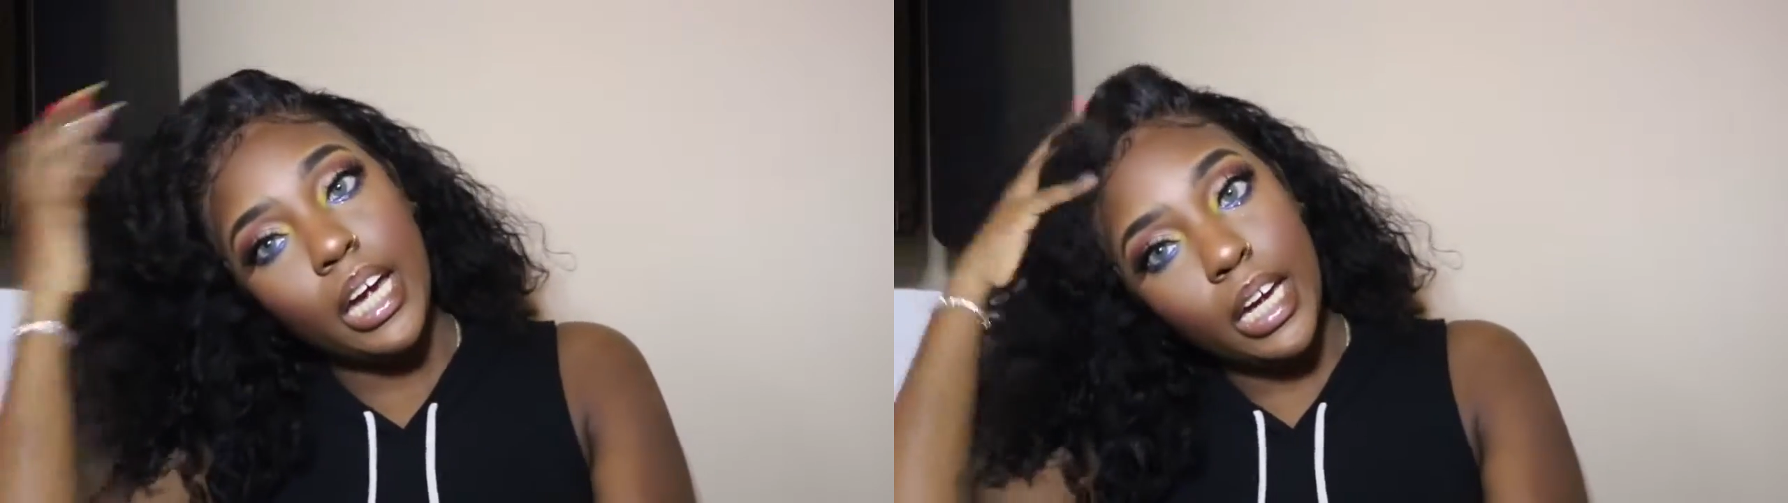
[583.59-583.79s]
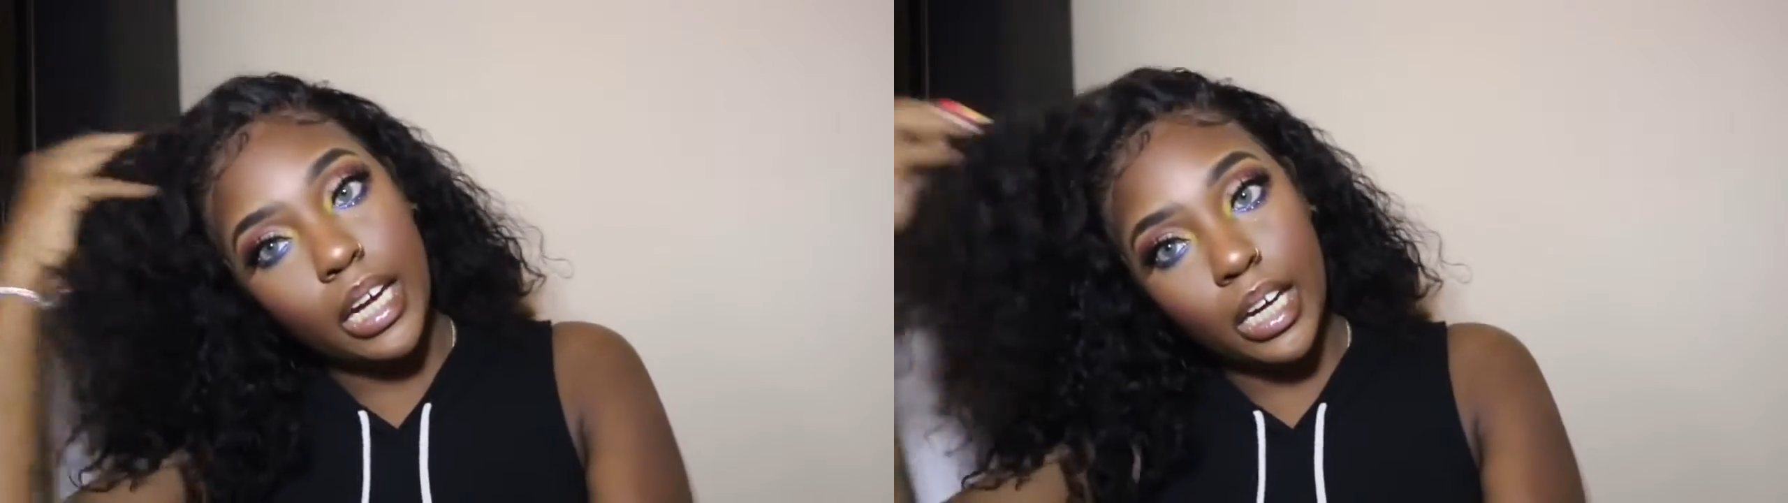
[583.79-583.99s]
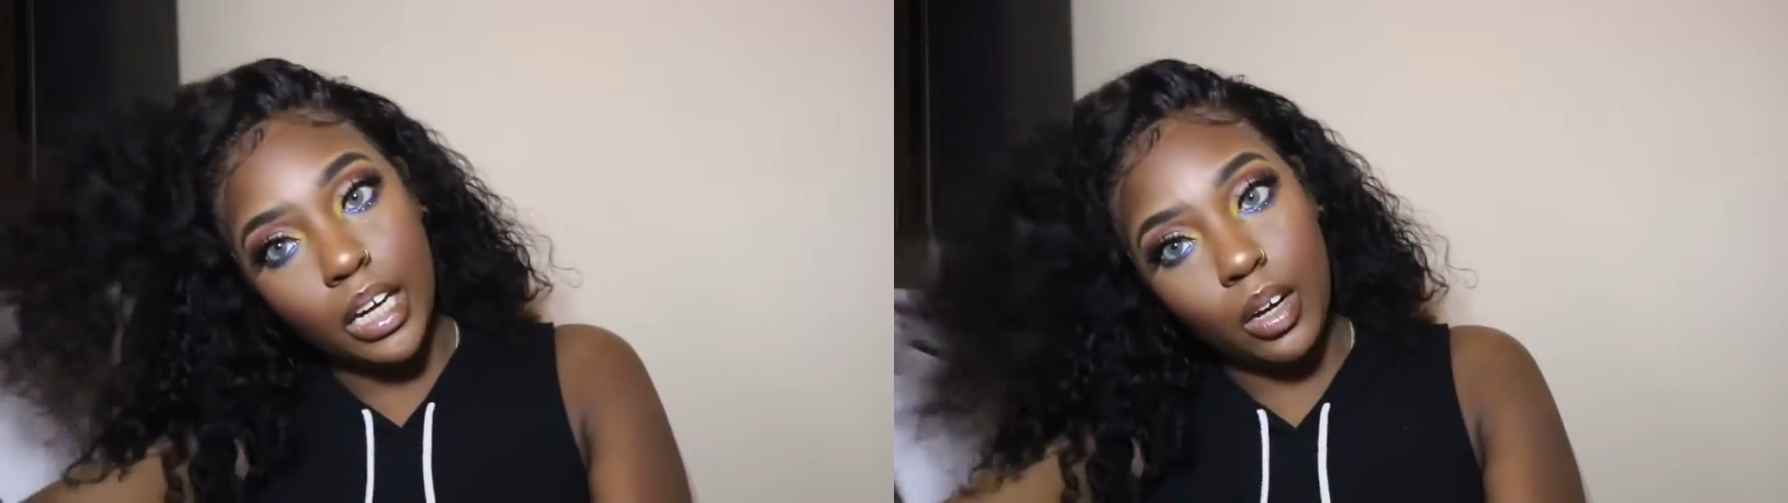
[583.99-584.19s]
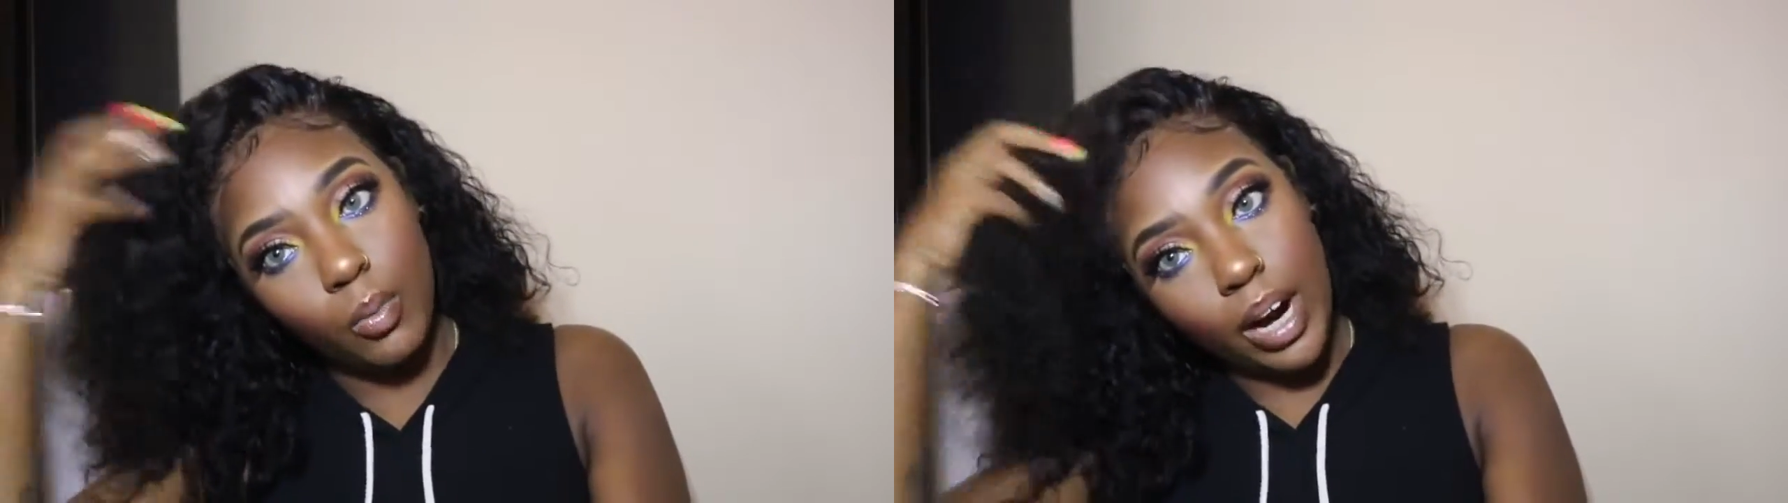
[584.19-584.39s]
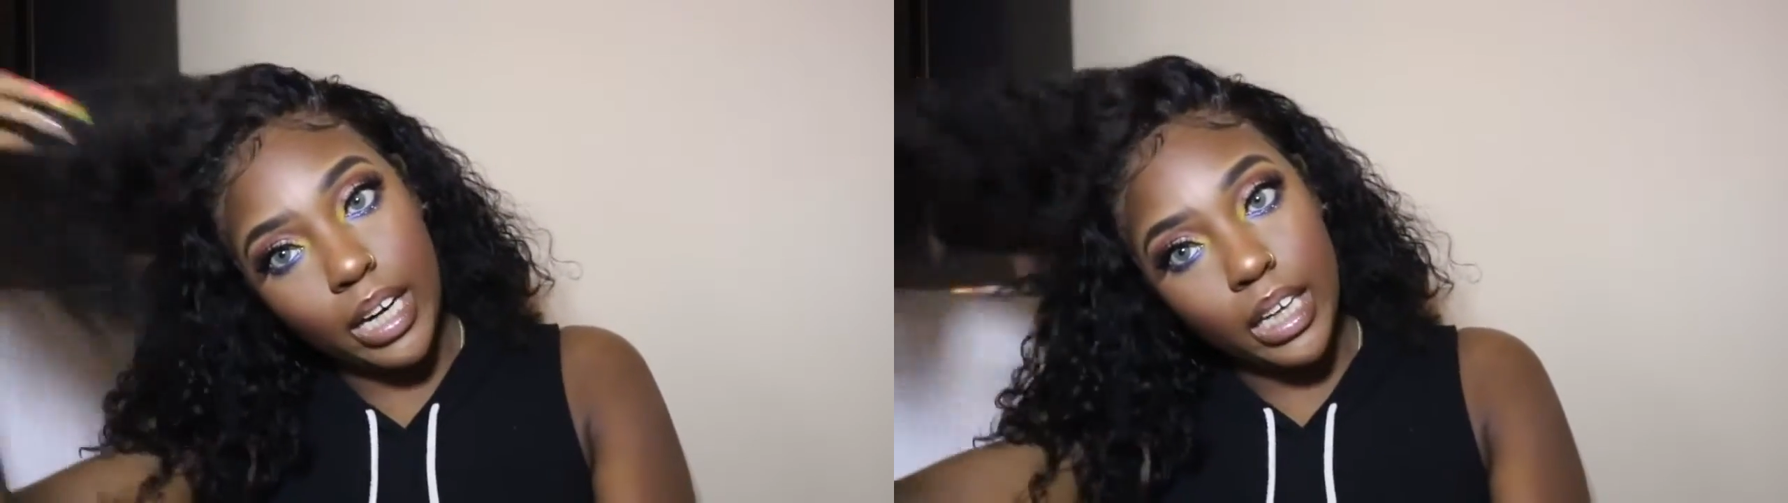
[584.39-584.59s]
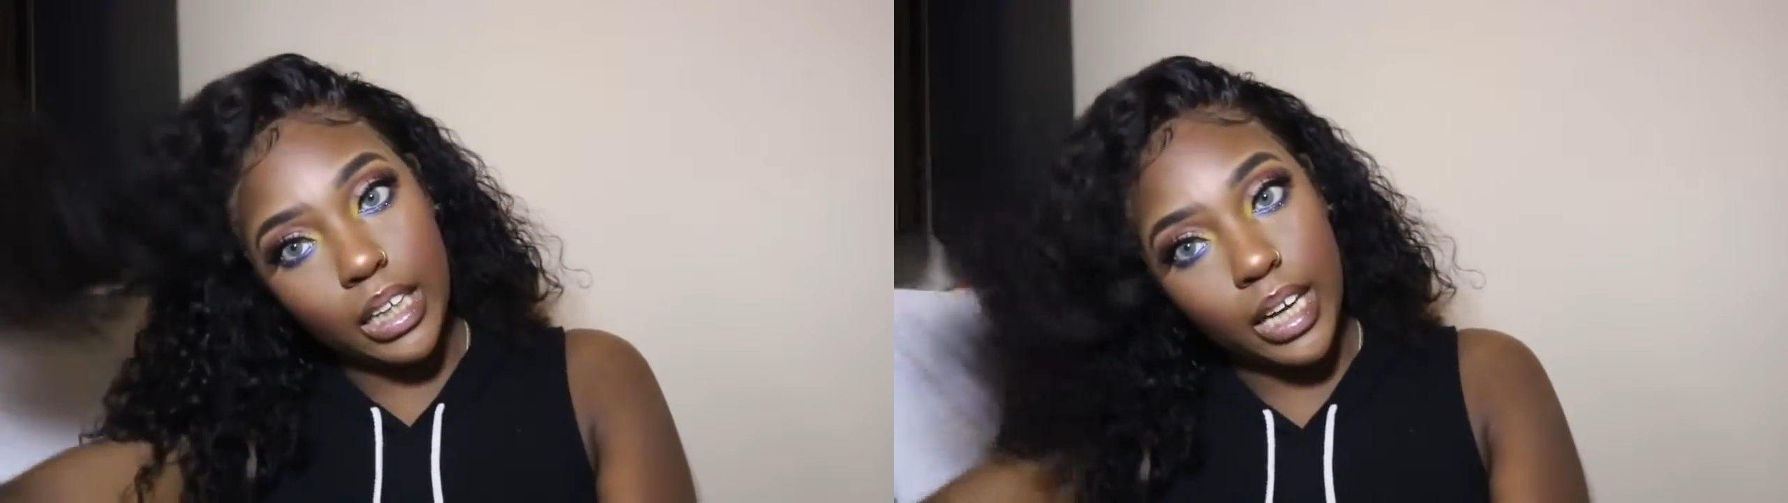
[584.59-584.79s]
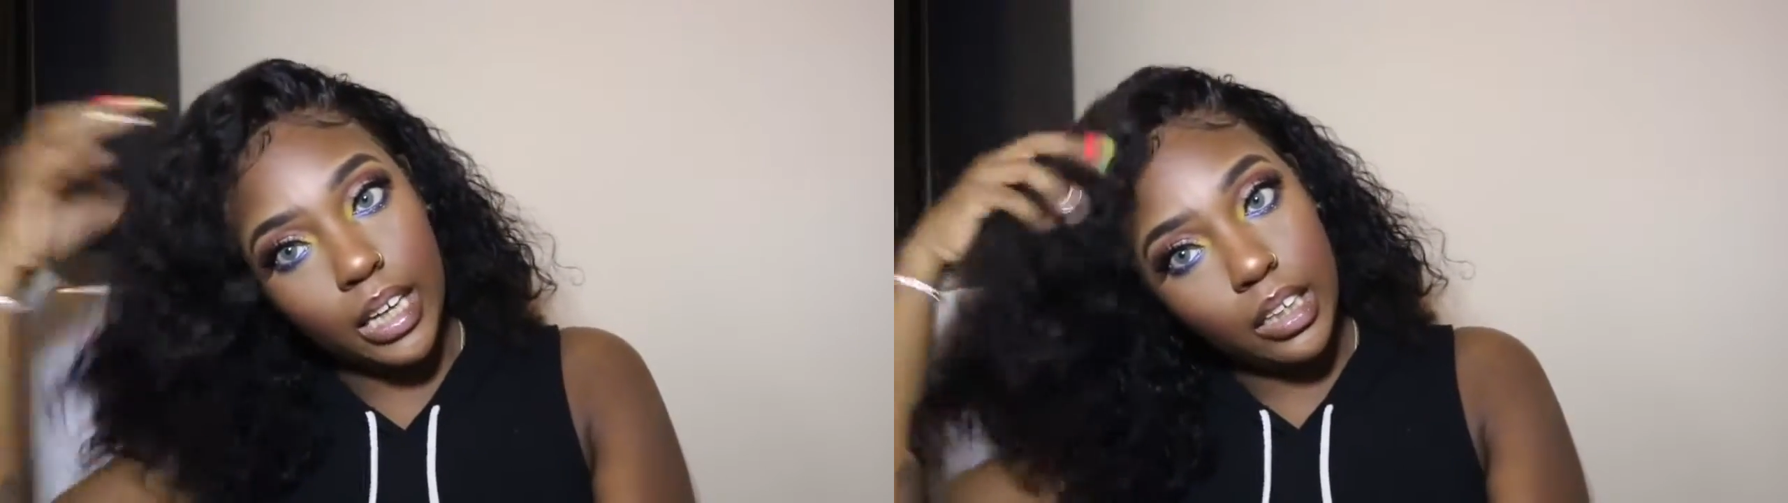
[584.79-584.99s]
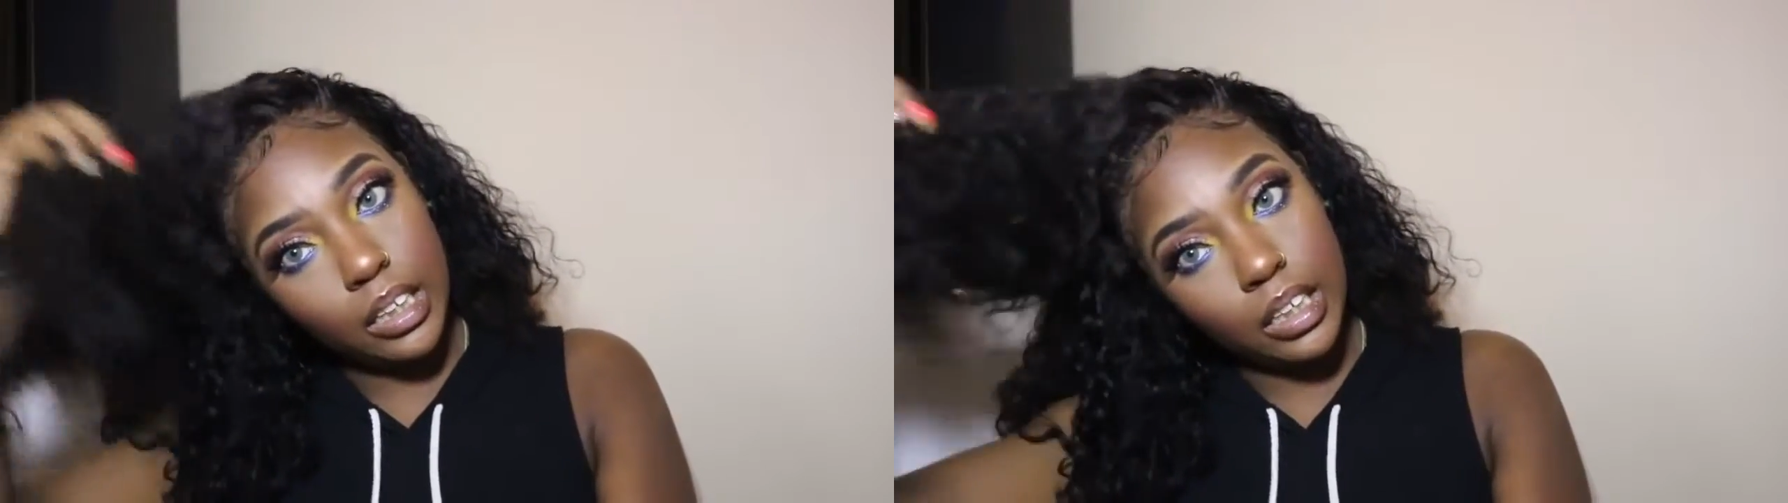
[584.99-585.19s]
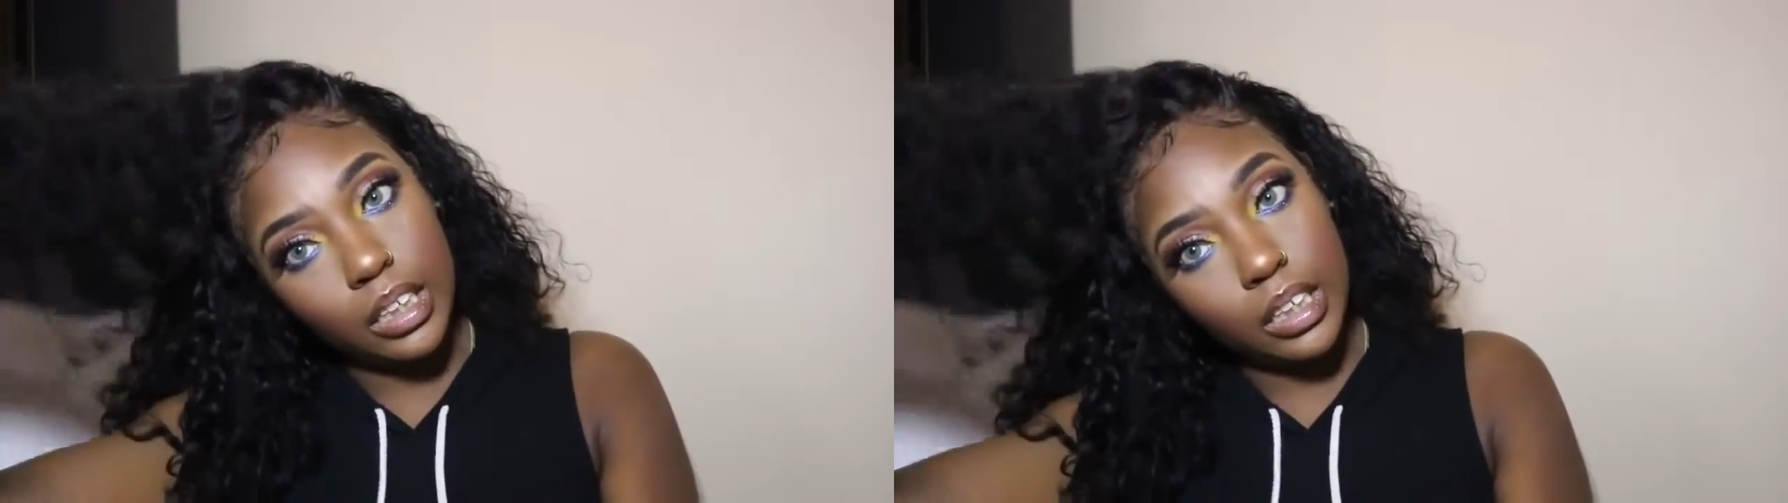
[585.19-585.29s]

and rock it like